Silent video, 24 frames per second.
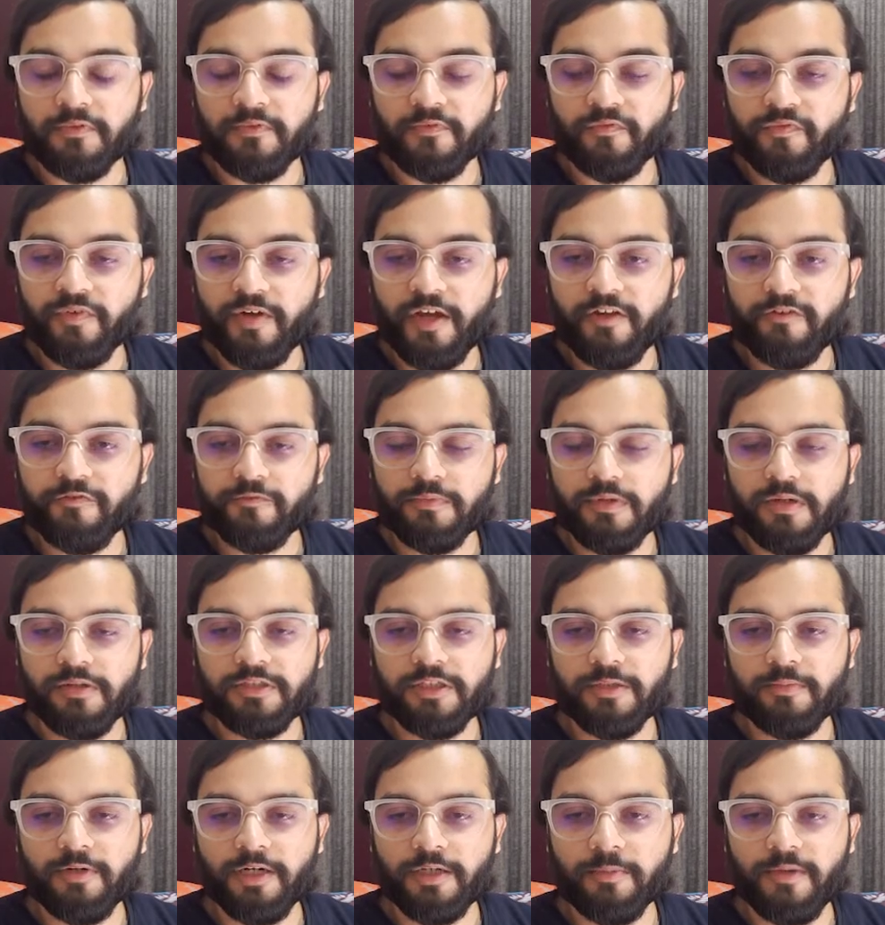5
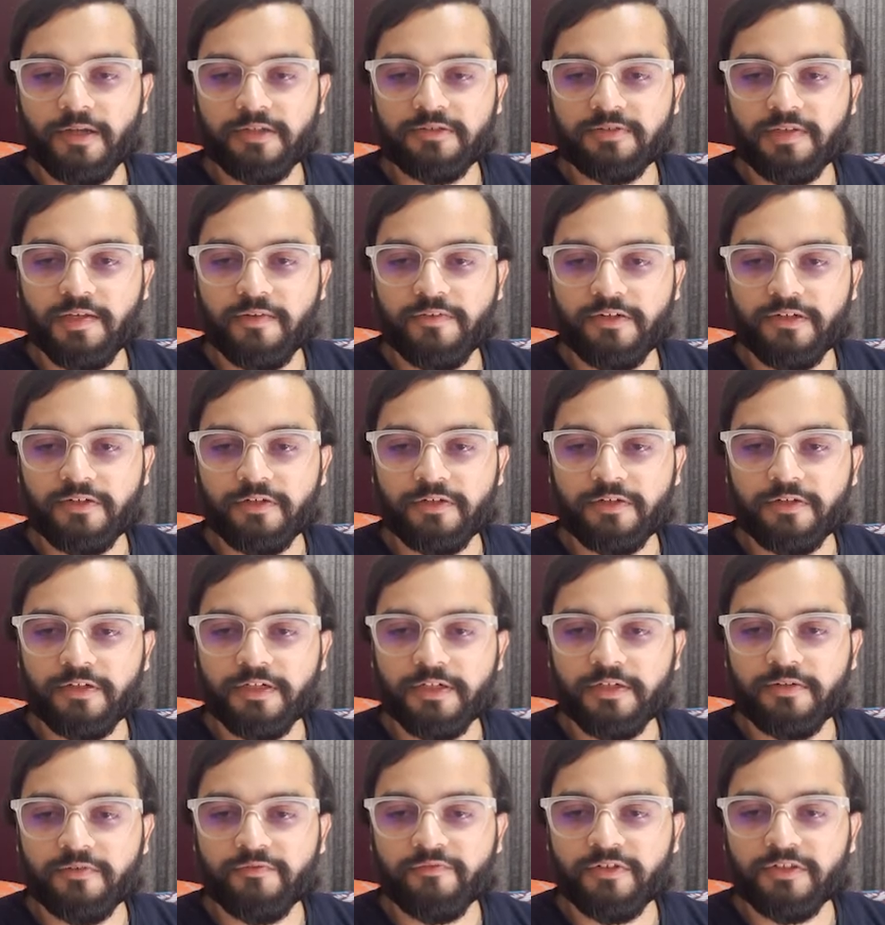multiplied by
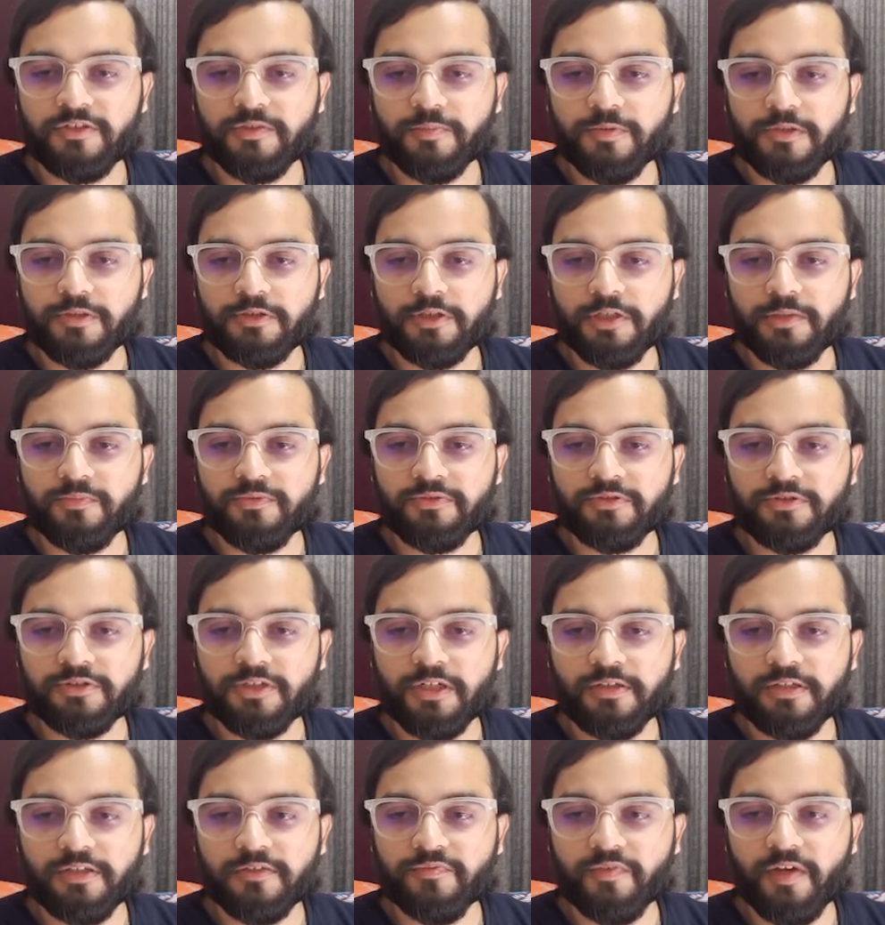700, which becomes
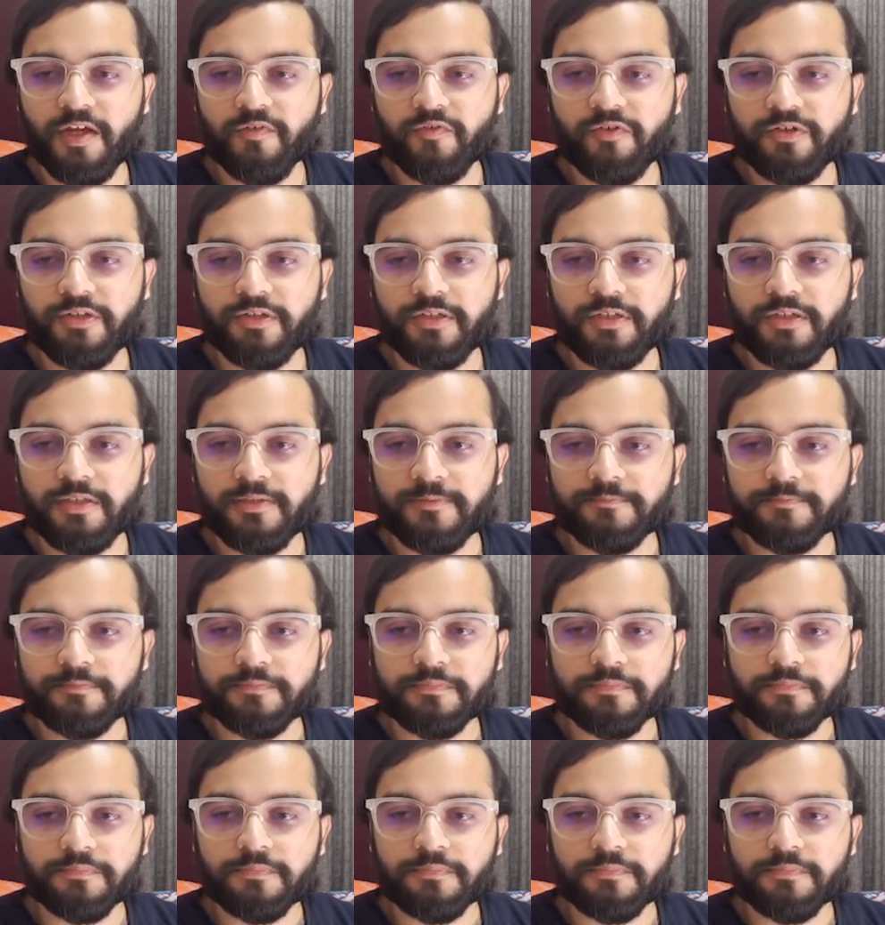3500.